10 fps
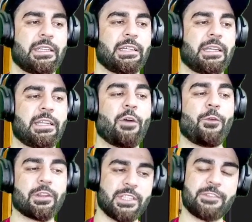Now
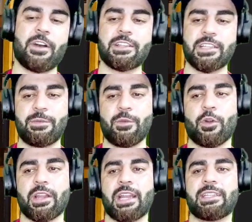for this function, if you
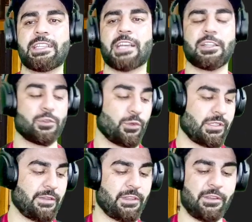want to get these contours,
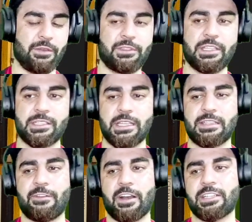if this is
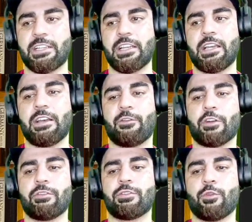a function for
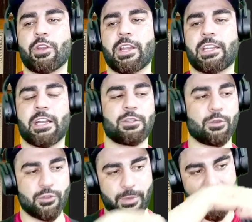which you want to get
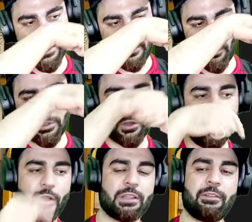contours, you basically want
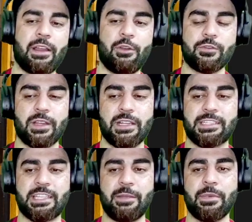all the values where it is
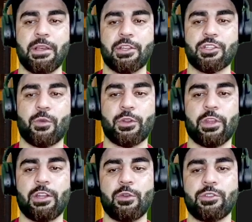same. So what you
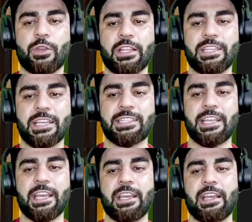can do is you can just
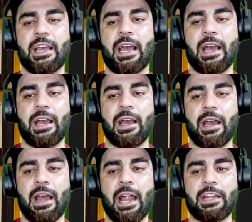say
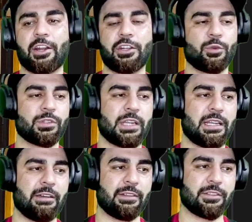add contours and
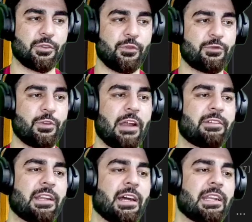levels, so which we have
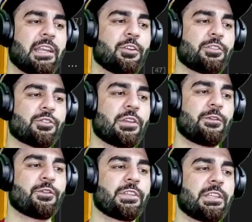done earlier also. So if
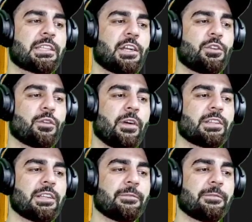you see this contour function,